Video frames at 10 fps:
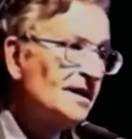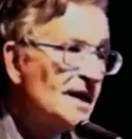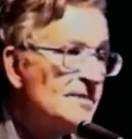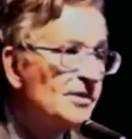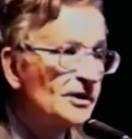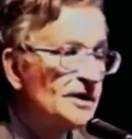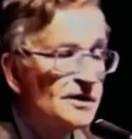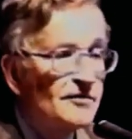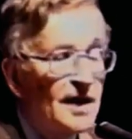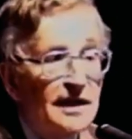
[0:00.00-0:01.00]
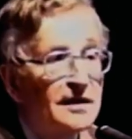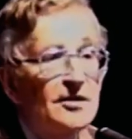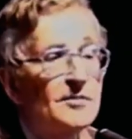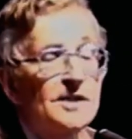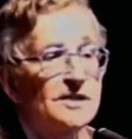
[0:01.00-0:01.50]
deeper is the fact that
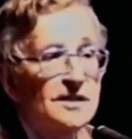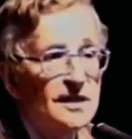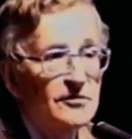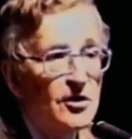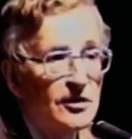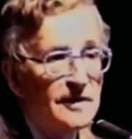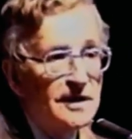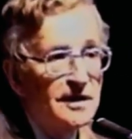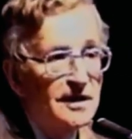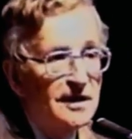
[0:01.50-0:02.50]
nobody sees anything wrong with it.